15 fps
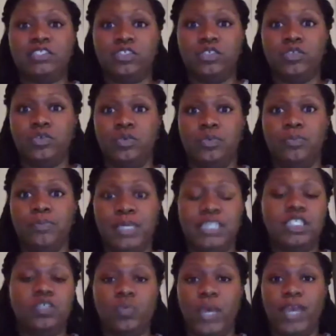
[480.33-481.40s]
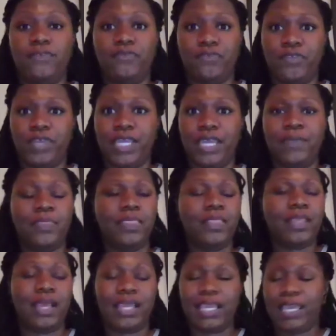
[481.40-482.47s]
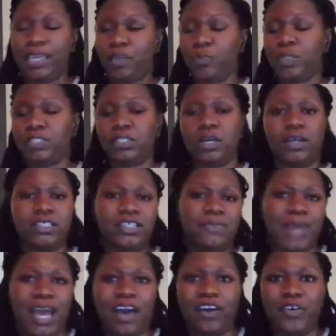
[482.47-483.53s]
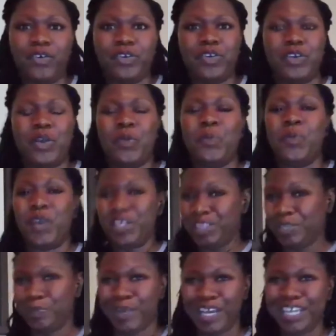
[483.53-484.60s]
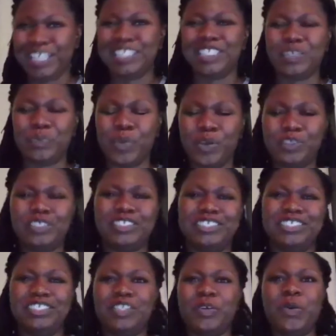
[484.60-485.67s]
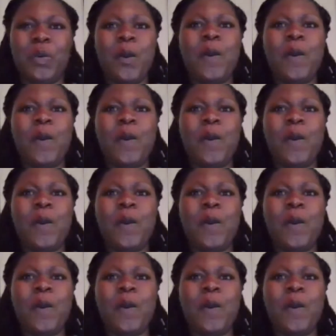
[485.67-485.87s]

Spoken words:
to be sweat-free. Again, we talked about what the body is supposed to do,